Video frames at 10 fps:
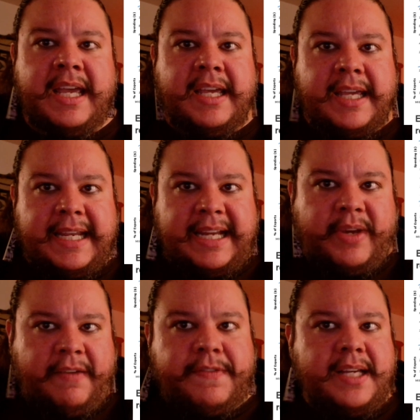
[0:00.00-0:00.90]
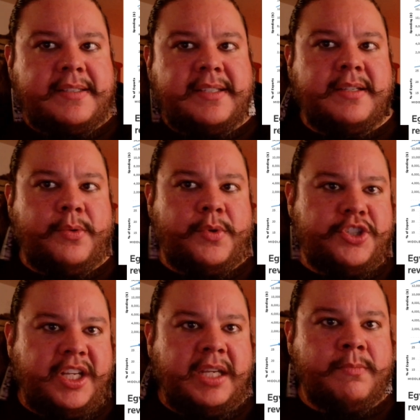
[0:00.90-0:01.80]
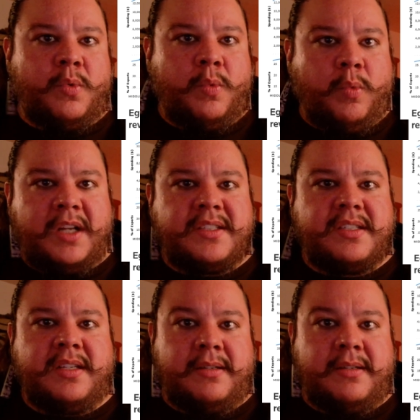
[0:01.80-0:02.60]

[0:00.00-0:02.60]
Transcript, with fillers: Now, if the al-Sisi regime wants to